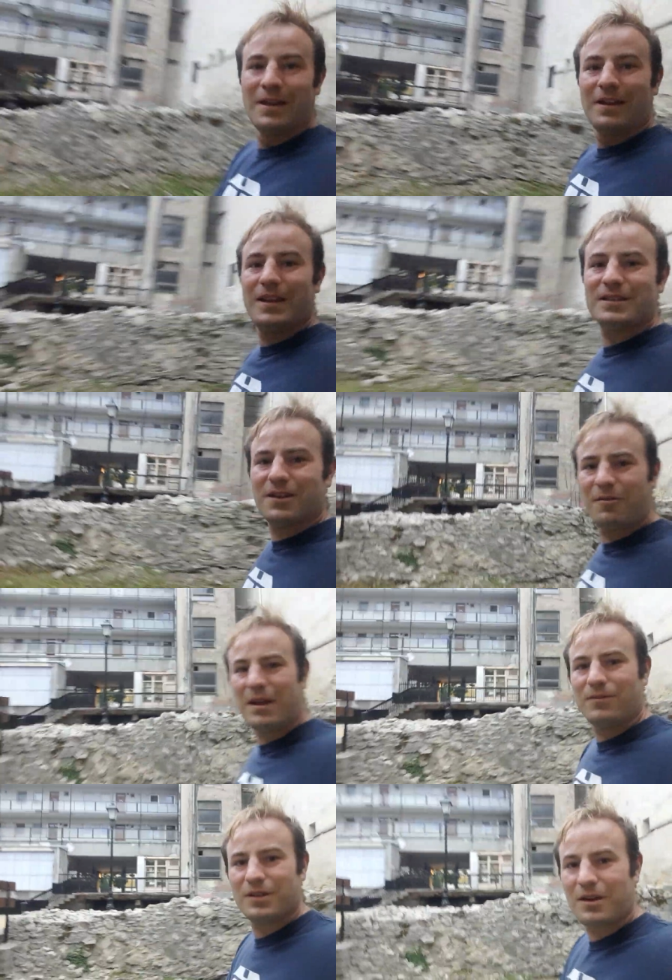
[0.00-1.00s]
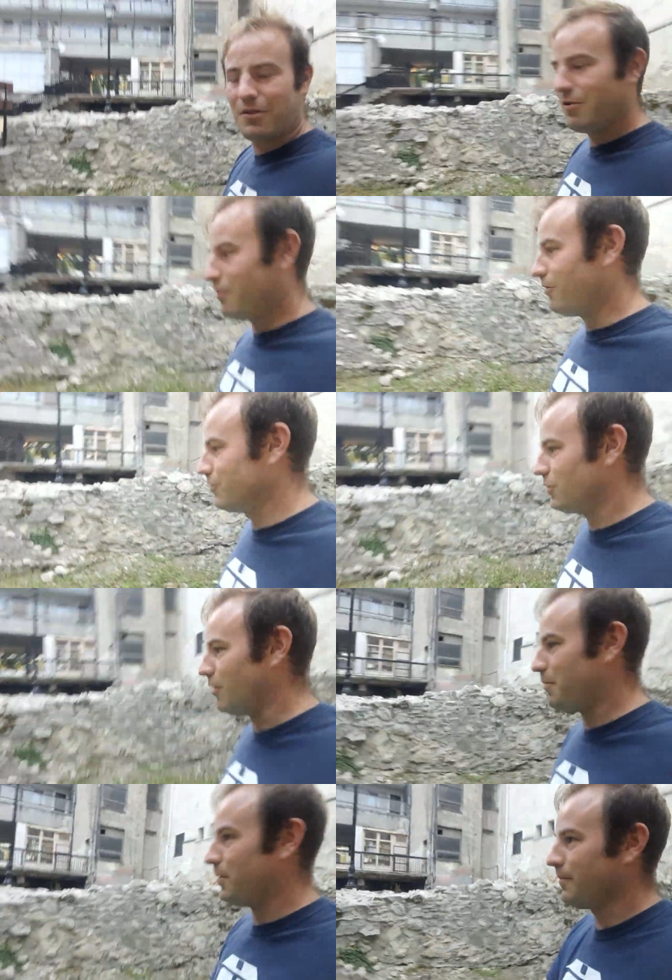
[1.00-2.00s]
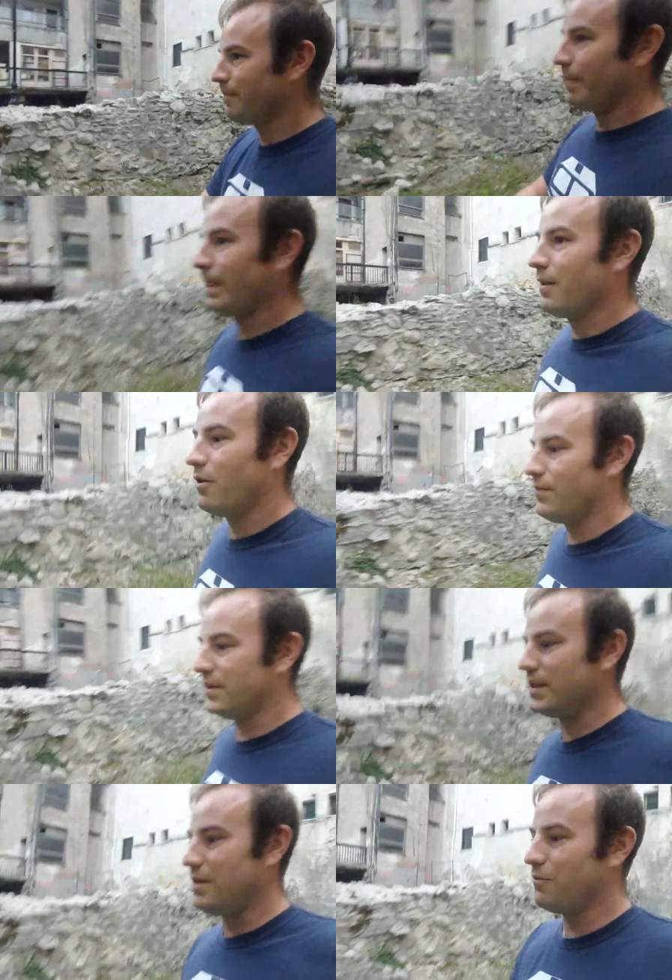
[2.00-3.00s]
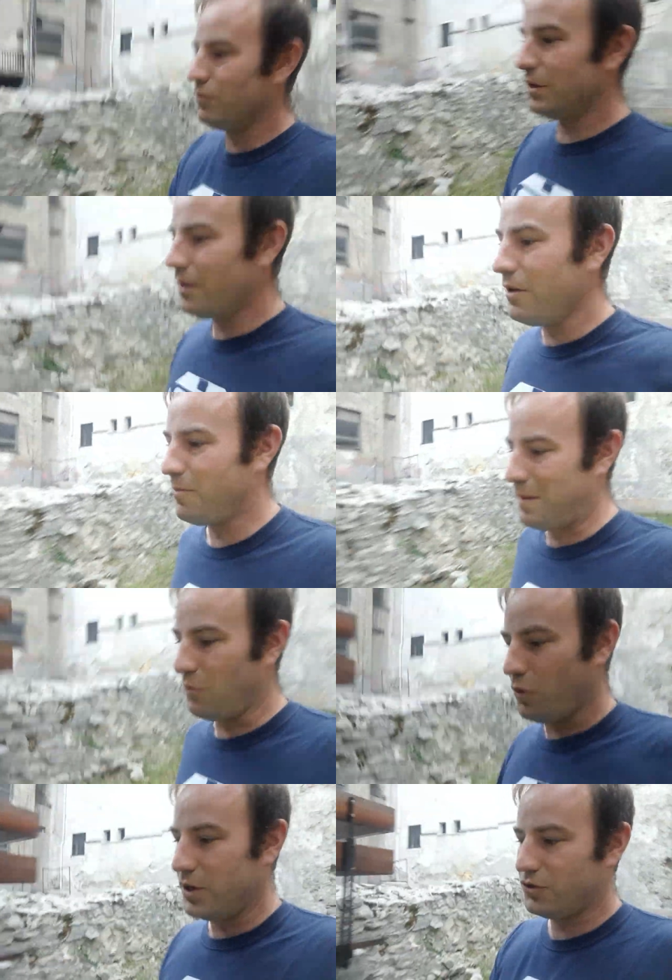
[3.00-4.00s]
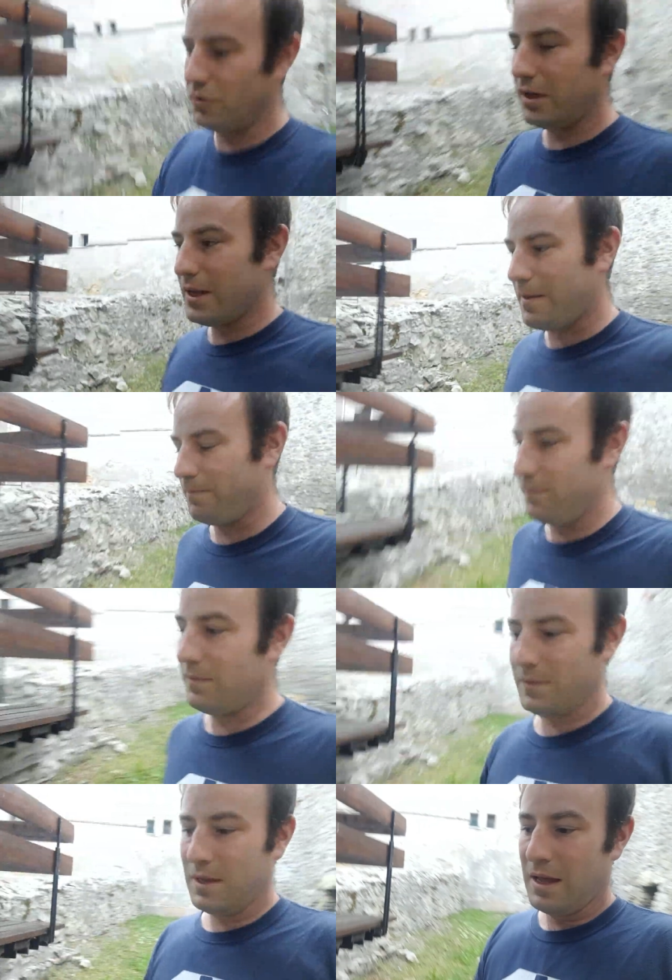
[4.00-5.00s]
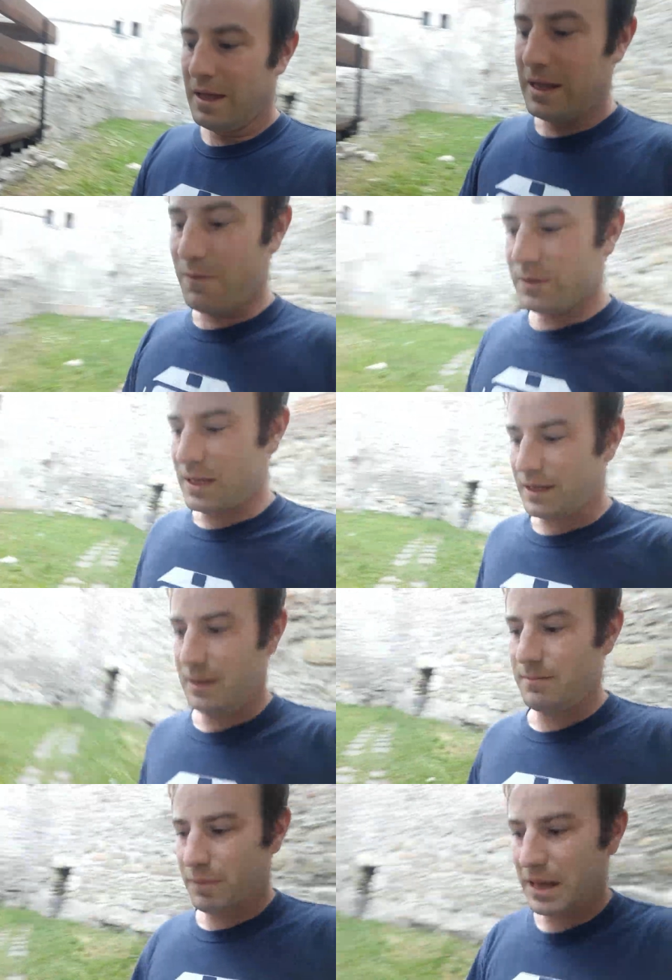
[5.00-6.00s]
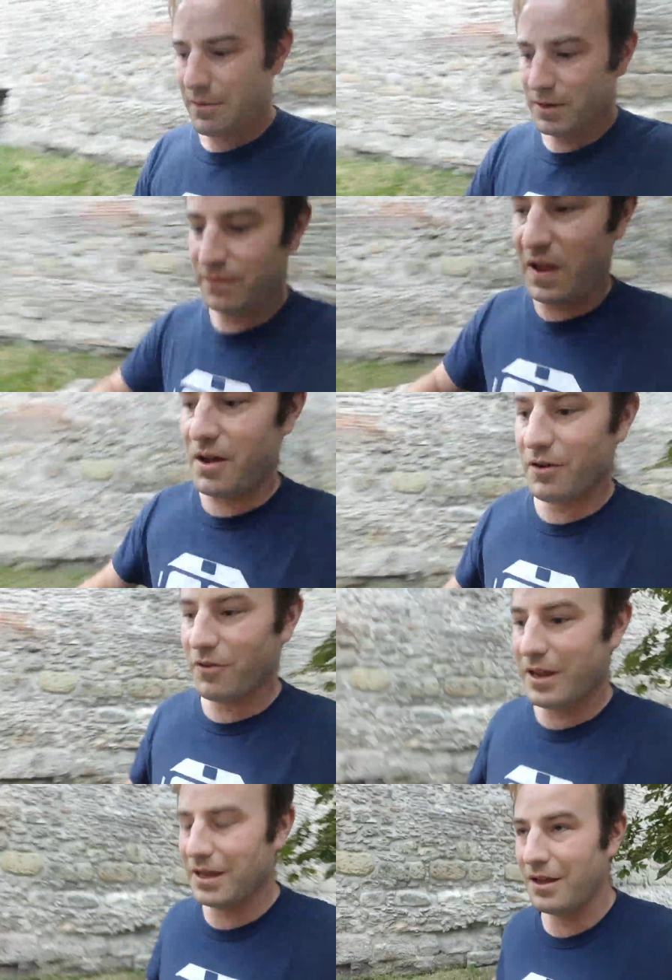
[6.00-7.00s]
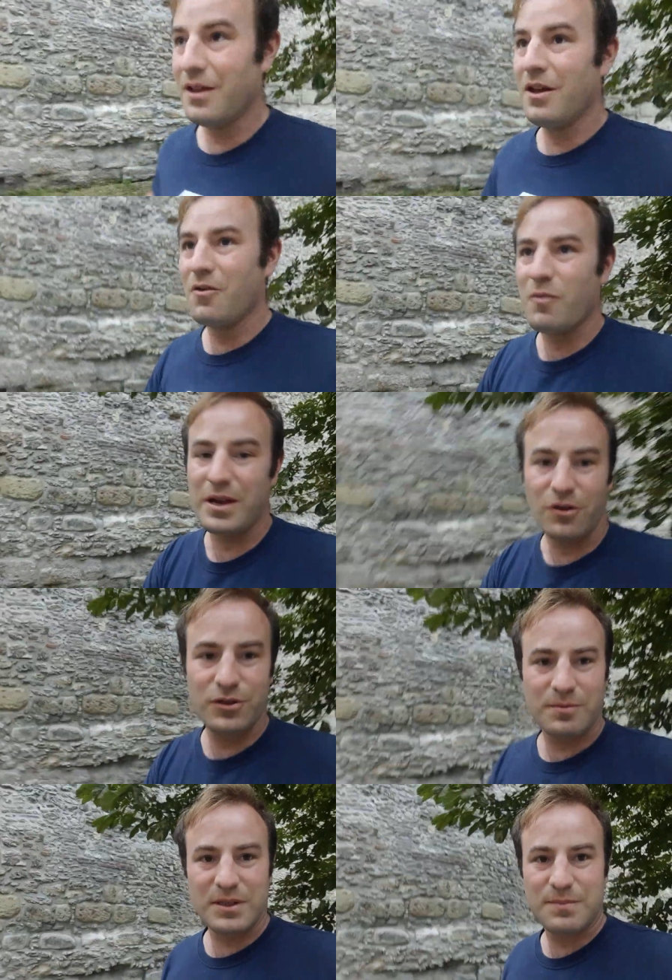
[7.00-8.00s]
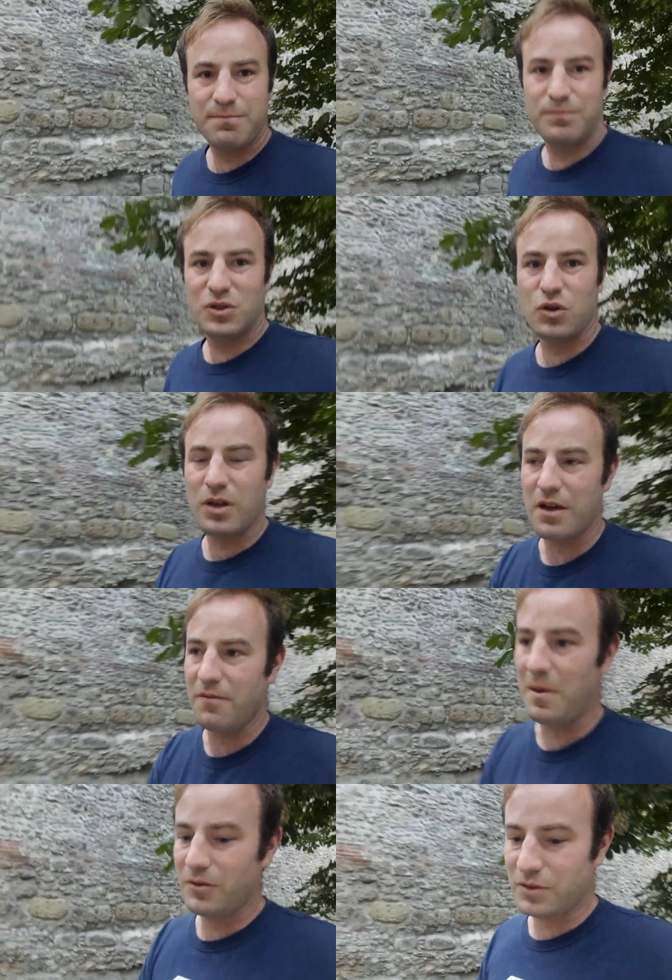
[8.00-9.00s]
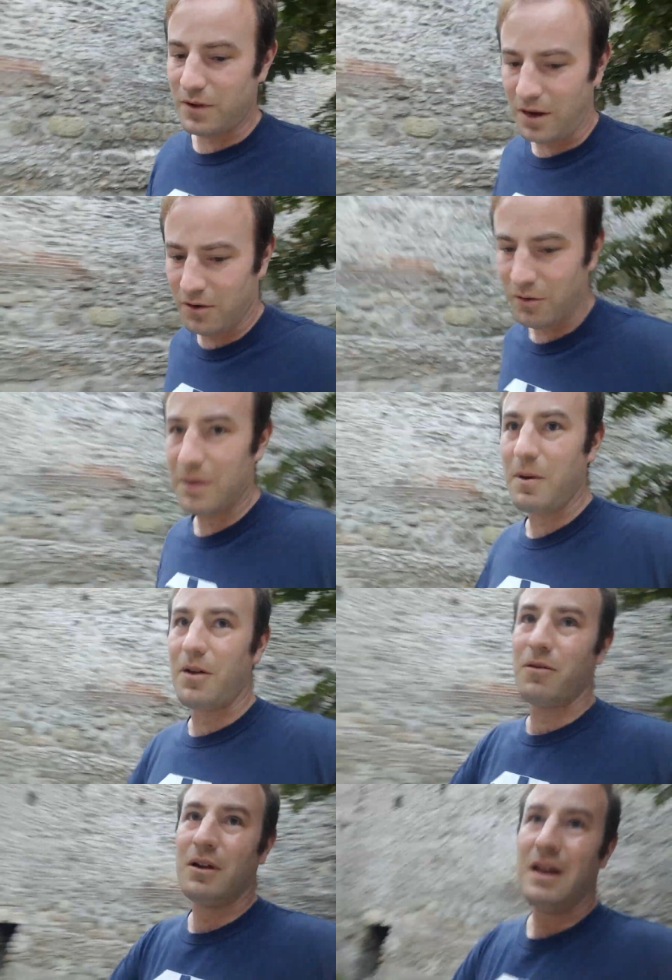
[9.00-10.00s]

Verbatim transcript: let's go around and go on top of the city wall. So a little bit more history. There was that period of Hungary where the Ottomans took over most of Hungary. Well,